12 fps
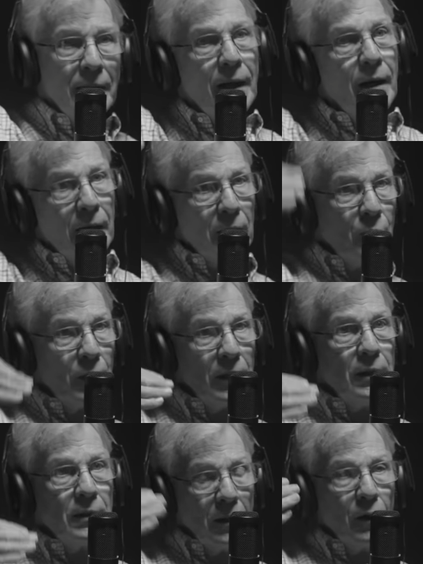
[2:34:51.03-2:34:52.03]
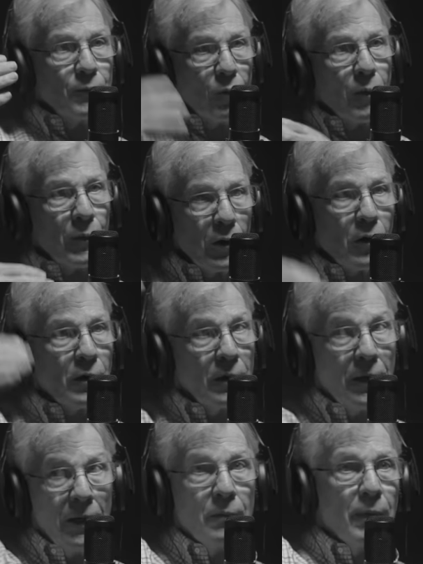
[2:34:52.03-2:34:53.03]
Now, how do we go from where we are
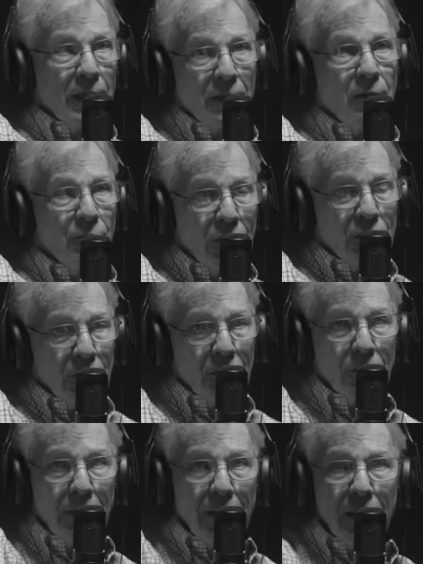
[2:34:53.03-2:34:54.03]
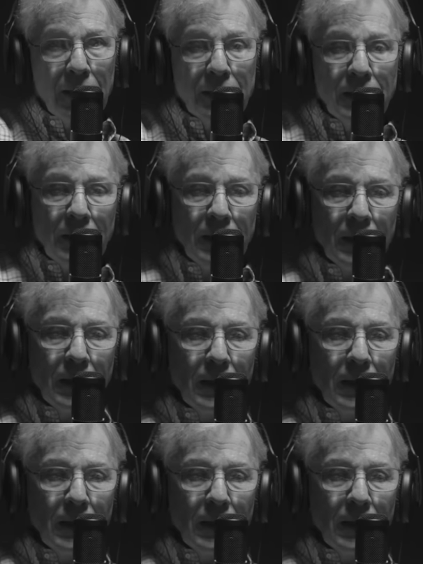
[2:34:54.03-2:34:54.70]
today to make that vision a reality?